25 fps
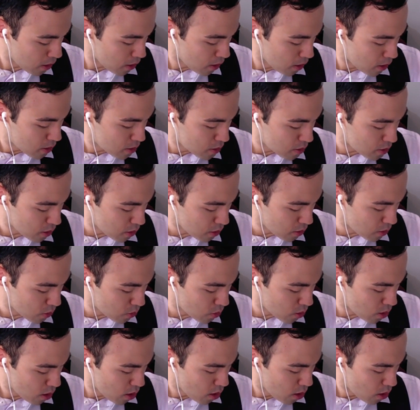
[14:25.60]

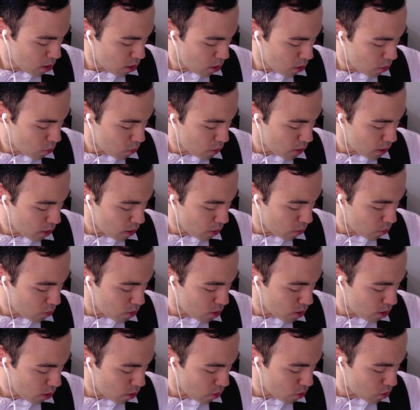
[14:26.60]
So we
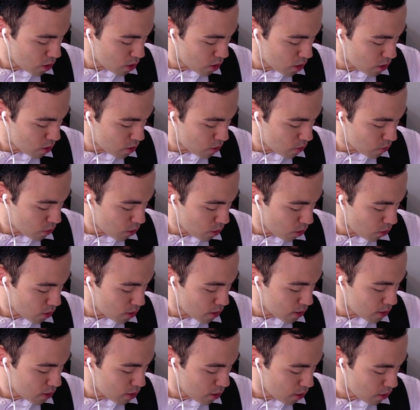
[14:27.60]

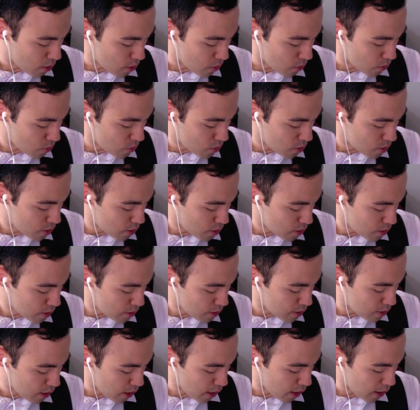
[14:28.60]
already know
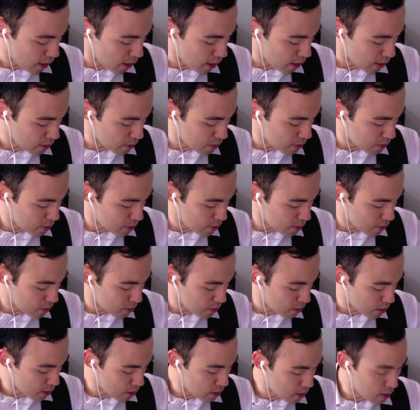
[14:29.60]
that
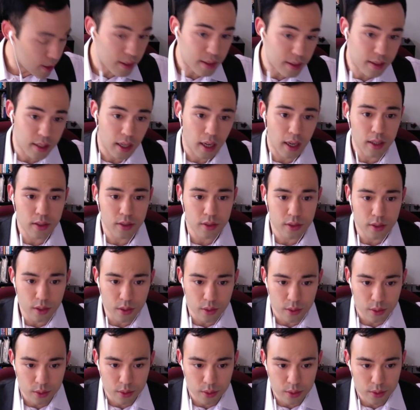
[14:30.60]
the entire
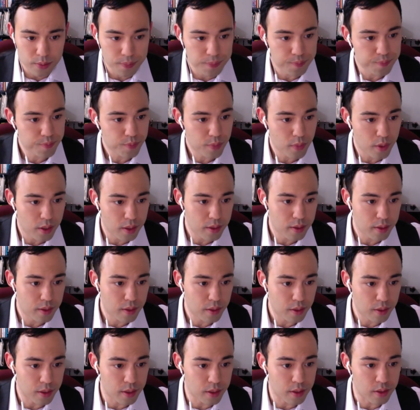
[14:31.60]
circle
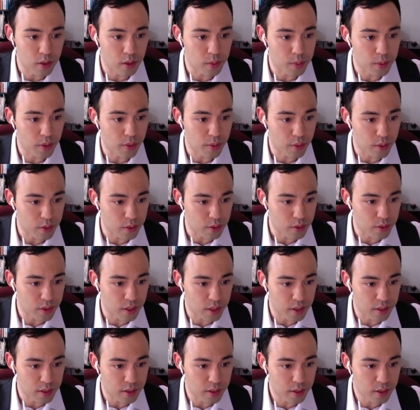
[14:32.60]
is going to be
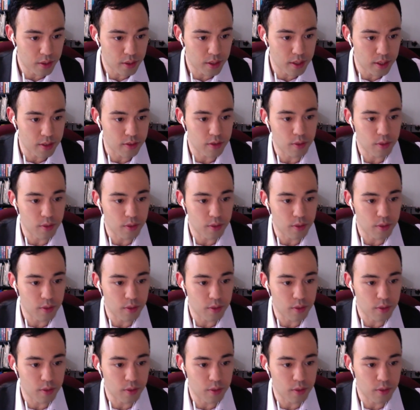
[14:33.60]
360 degrees.